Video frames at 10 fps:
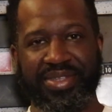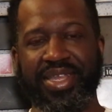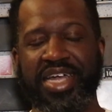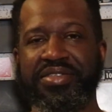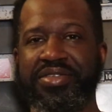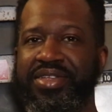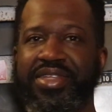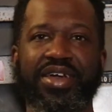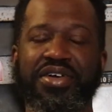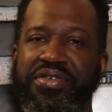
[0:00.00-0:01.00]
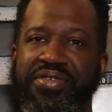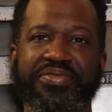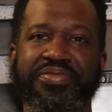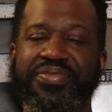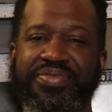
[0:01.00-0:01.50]
That's yo.
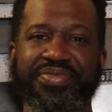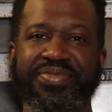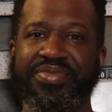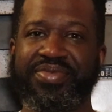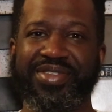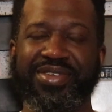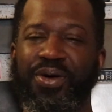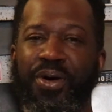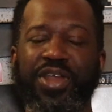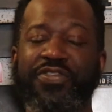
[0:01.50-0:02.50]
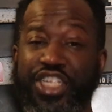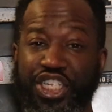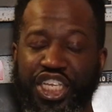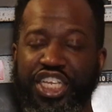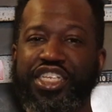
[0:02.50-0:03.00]
All of
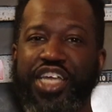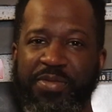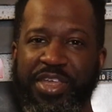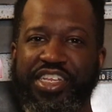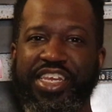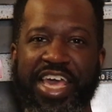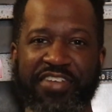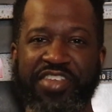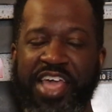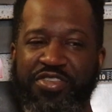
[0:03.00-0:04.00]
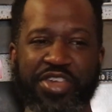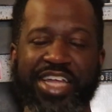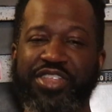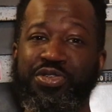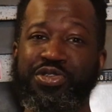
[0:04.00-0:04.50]
this shit is coming to life now. You
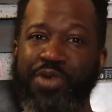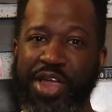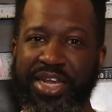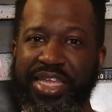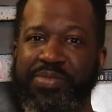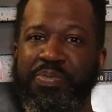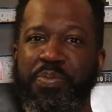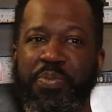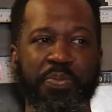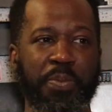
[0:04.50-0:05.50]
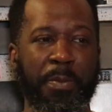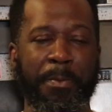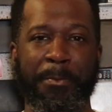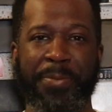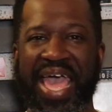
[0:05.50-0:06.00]
got dudes wearing these
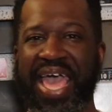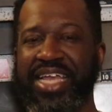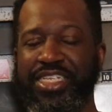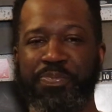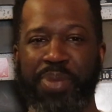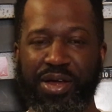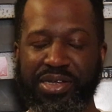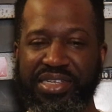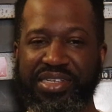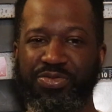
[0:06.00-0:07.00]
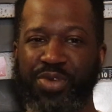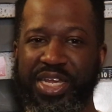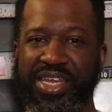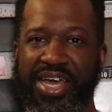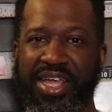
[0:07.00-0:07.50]
bags, these purses and
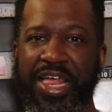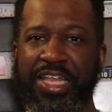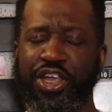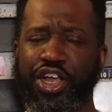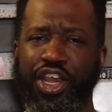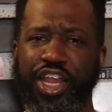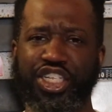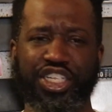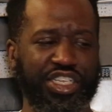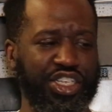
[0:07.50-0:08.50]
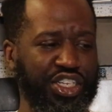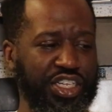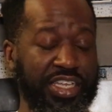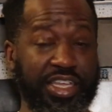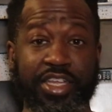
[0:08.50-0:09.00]
whatnot. Their clutches and
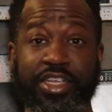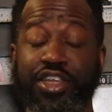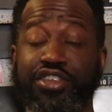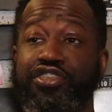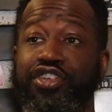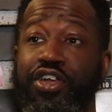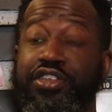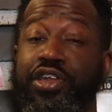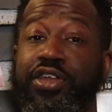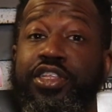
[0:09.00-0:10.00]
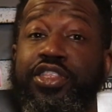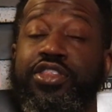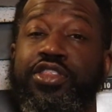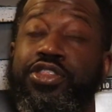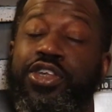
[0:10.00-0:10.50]
shit. Their skirts. Their
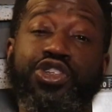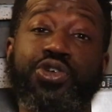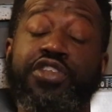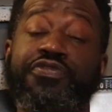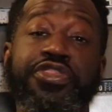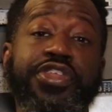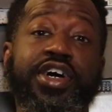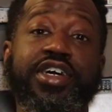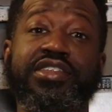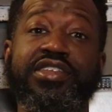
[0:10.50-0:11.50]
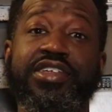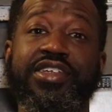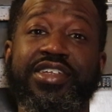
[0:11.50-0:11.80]
their, their shorts for thugs.